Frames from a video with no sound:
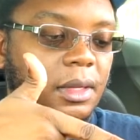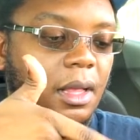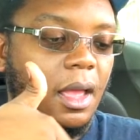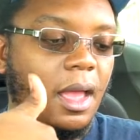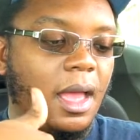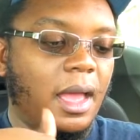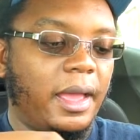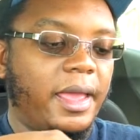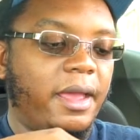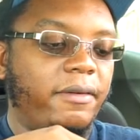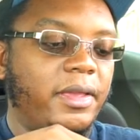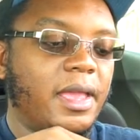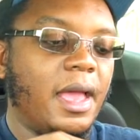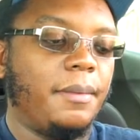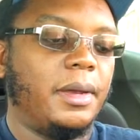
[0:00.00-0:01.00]
ah
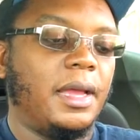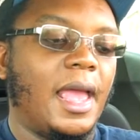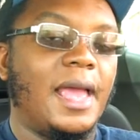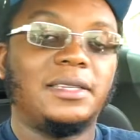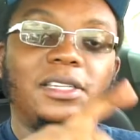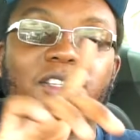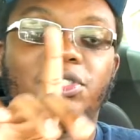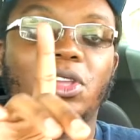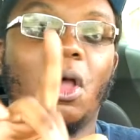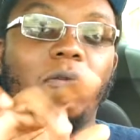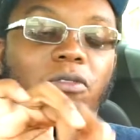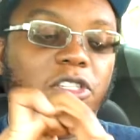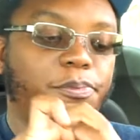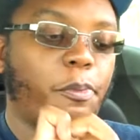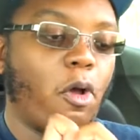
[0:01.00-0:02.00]
Yama. I actually saw
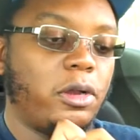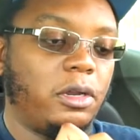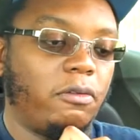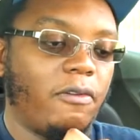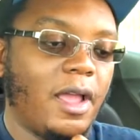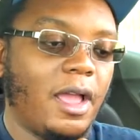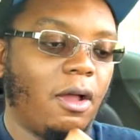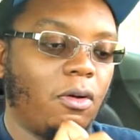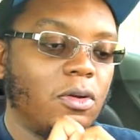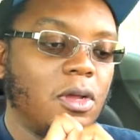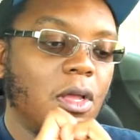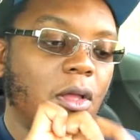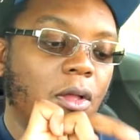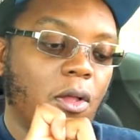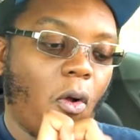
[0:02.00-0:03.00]
was spawning around
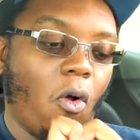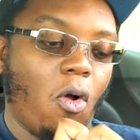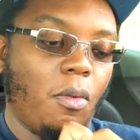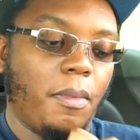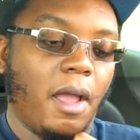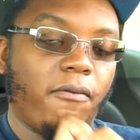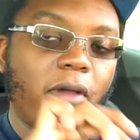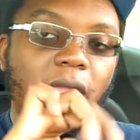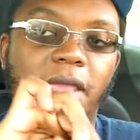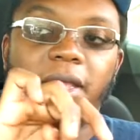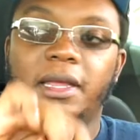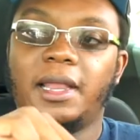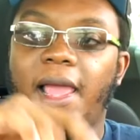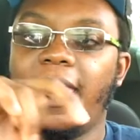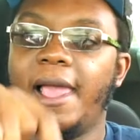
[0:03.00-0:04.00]
on my way
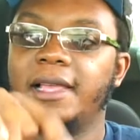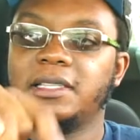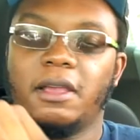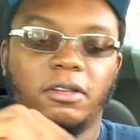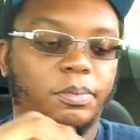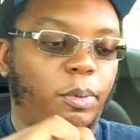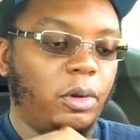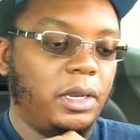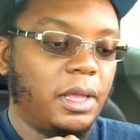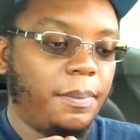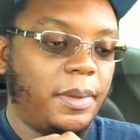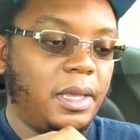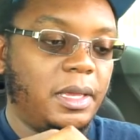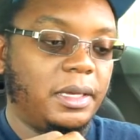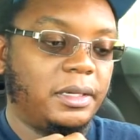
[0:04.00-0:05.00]
here, like as I was pulling up
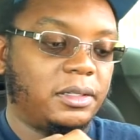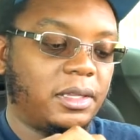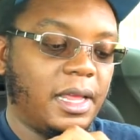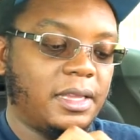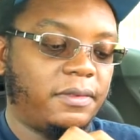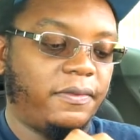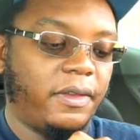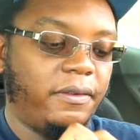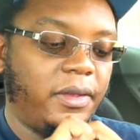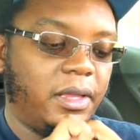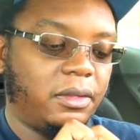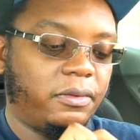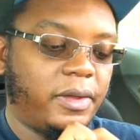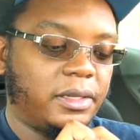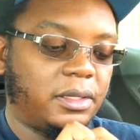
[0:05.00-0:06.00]
in here. So that's very
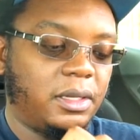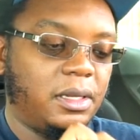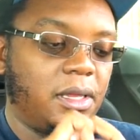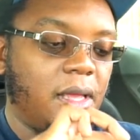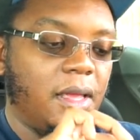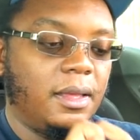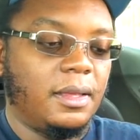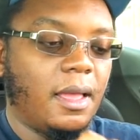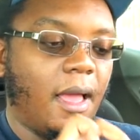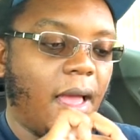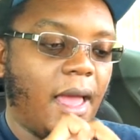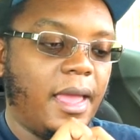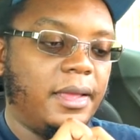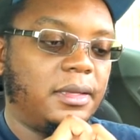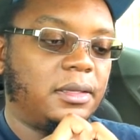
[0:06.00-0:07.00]
interesting. All
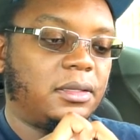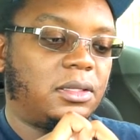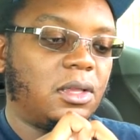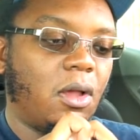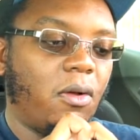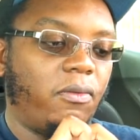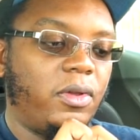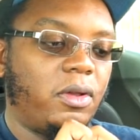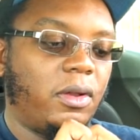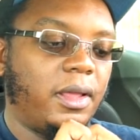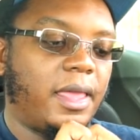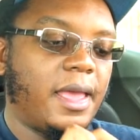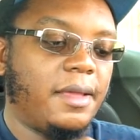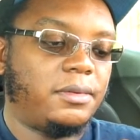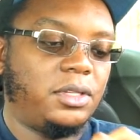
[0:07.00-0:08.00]
right, so we're gonna
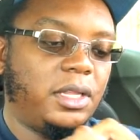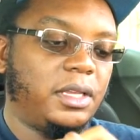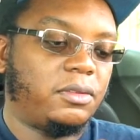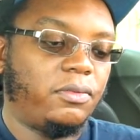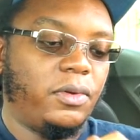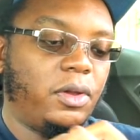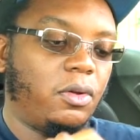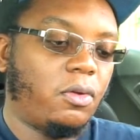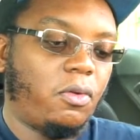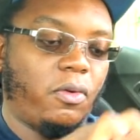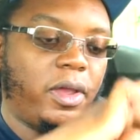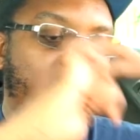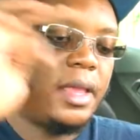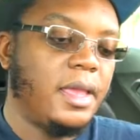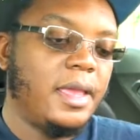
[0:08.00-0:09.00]
capture this real
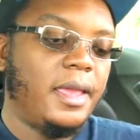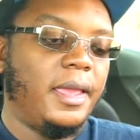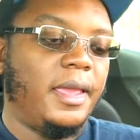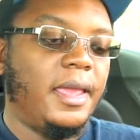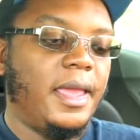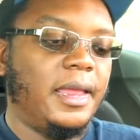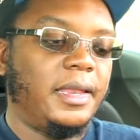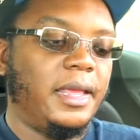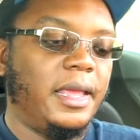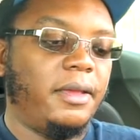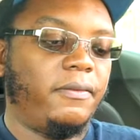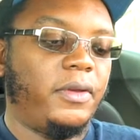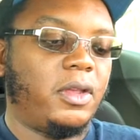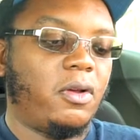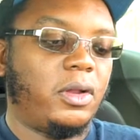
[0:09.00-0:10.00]
quick, and
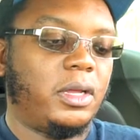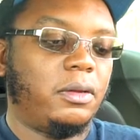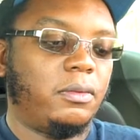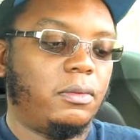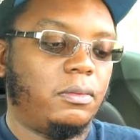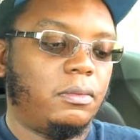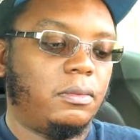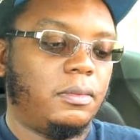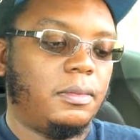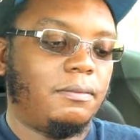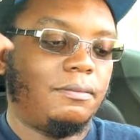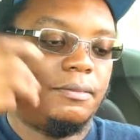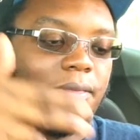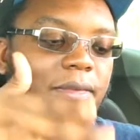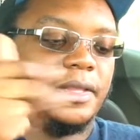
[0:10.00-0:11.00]
then we're gonna
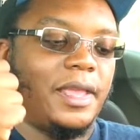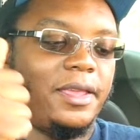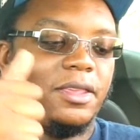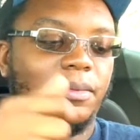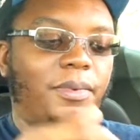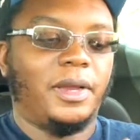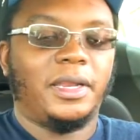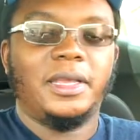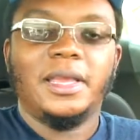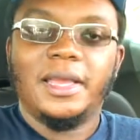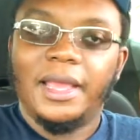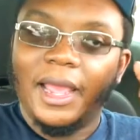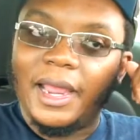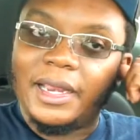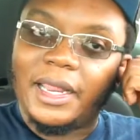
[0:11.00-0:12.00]
thank you, buddy.
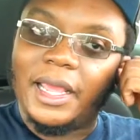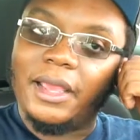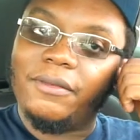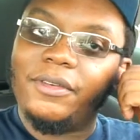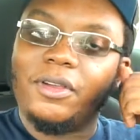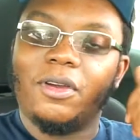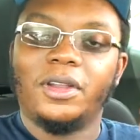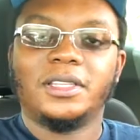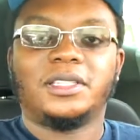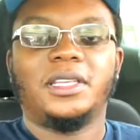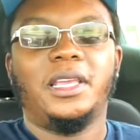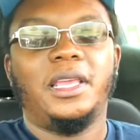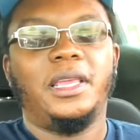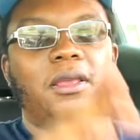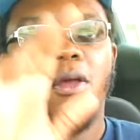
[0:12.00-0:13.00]
And then we're gonna
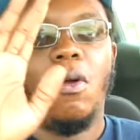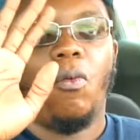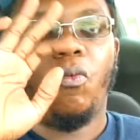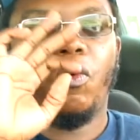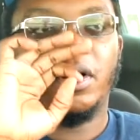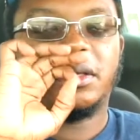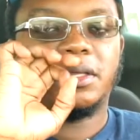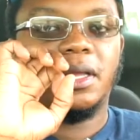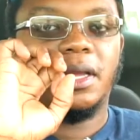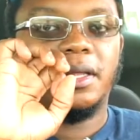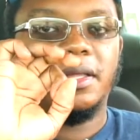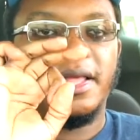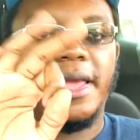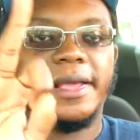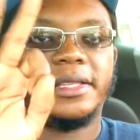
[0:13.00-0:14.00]
see what the
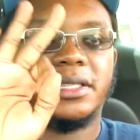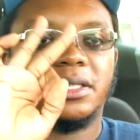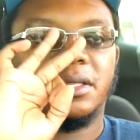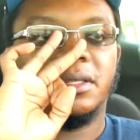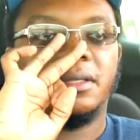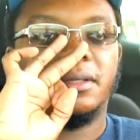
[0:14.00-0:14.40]
next